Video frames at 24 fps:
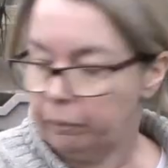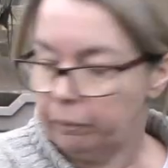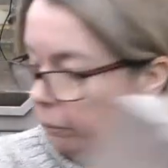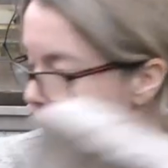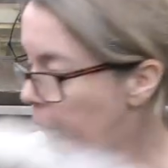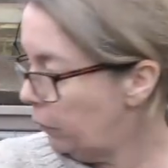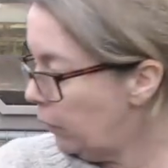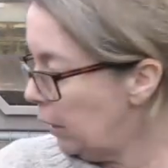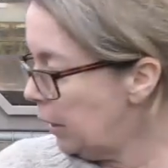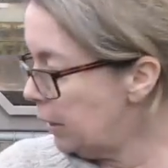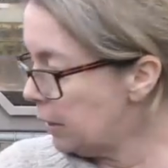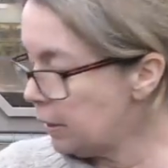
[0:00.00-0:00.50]

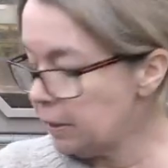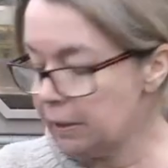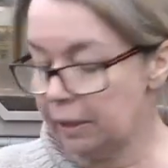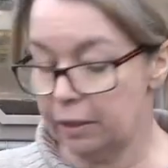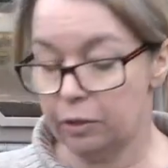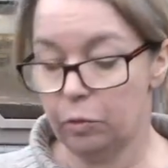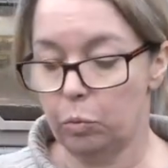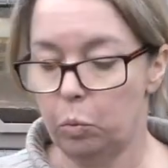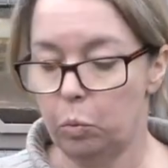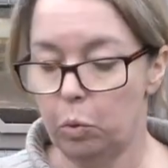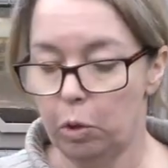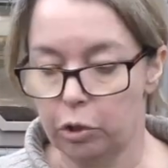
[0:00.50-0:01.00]
These need
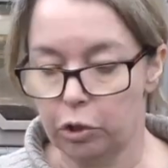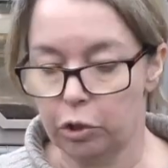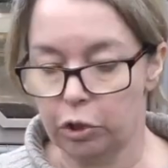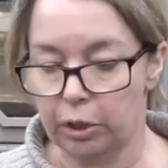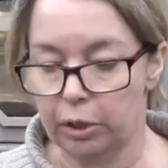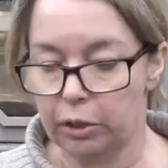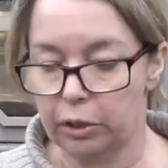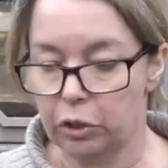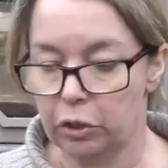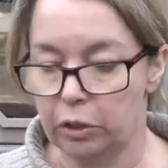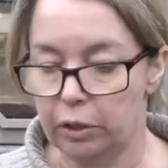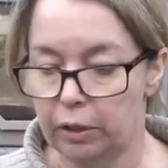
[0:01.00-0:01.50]
a wash,
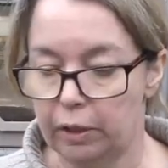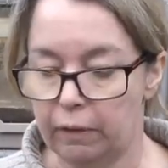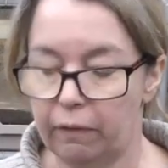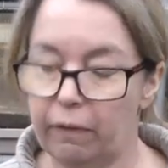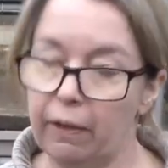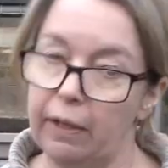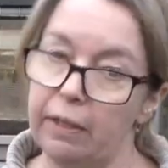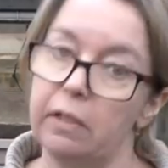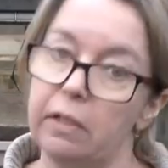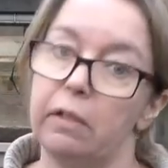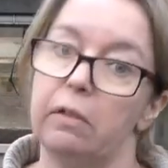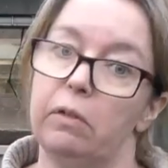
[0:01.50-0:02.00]
actually.
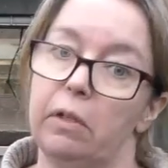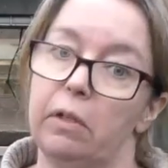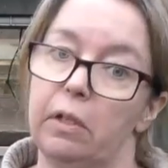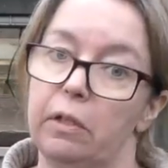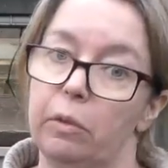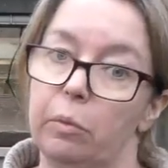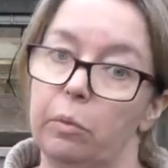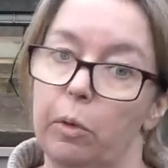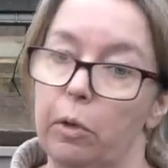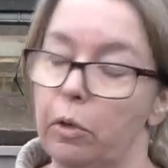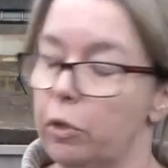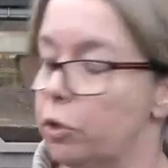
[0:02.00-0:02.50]
They do need
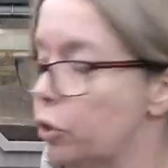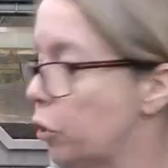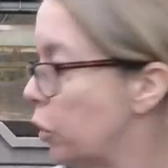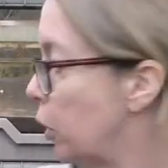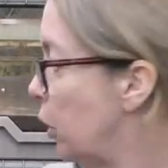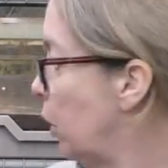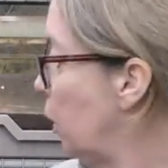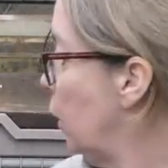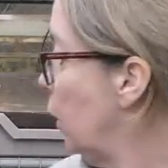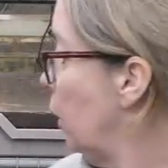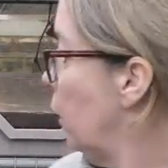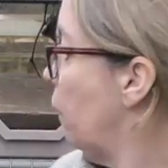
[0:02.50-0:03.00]
a wash.
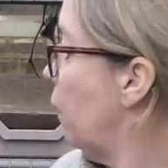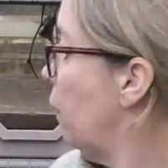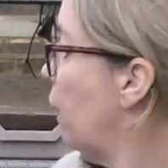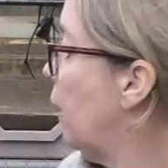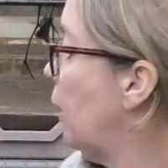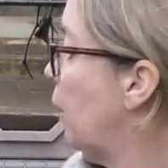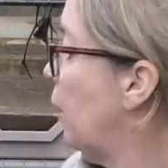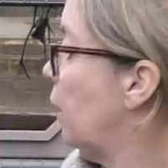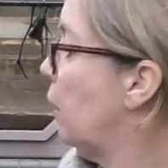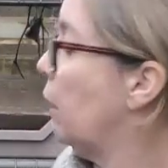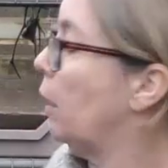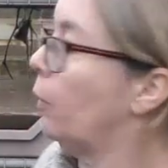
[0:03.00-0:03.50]
They
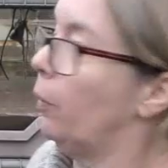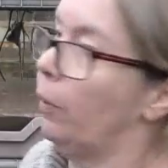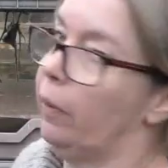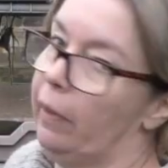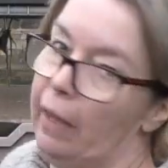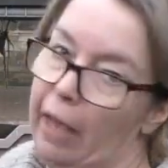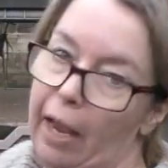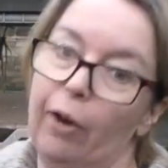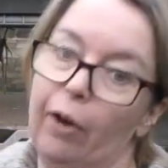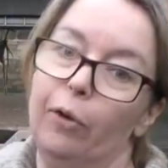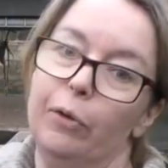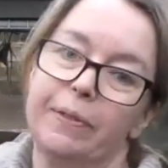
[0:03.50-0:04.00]
can go in
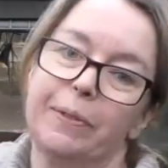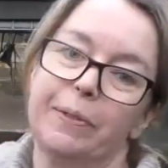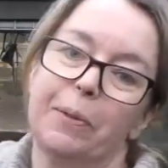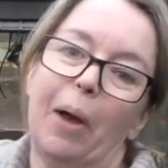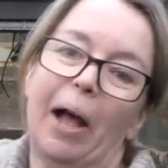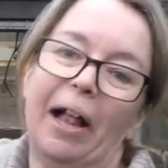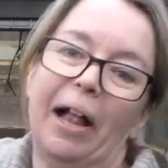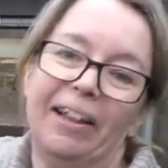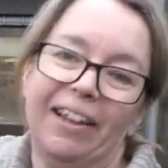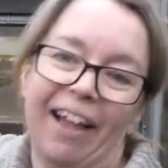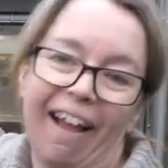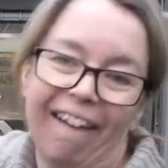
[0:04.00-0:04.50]
there as
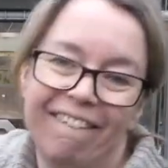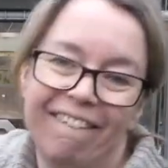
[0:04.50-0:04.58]
well.